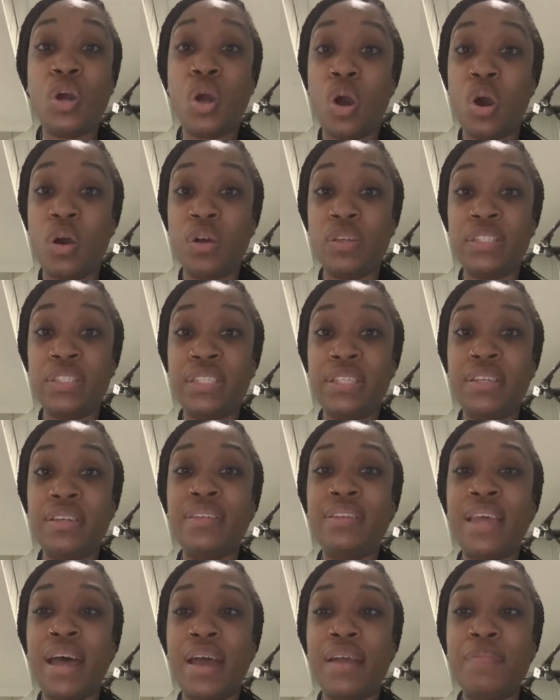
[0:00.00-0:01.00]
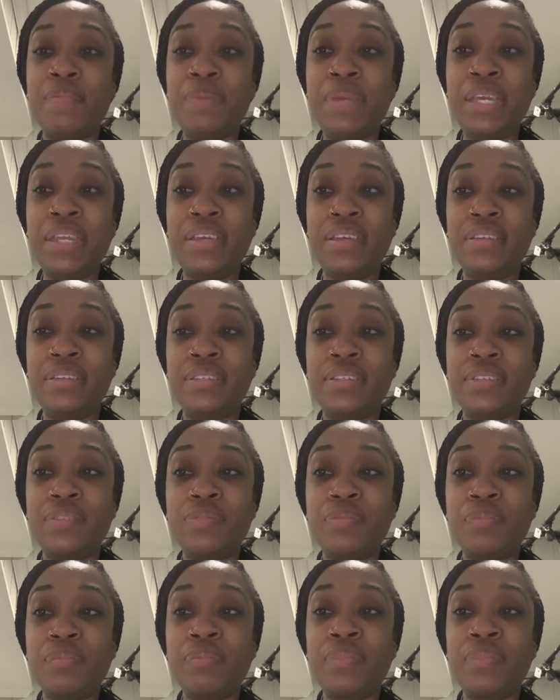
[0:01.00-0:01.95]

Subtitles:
causing diabetes.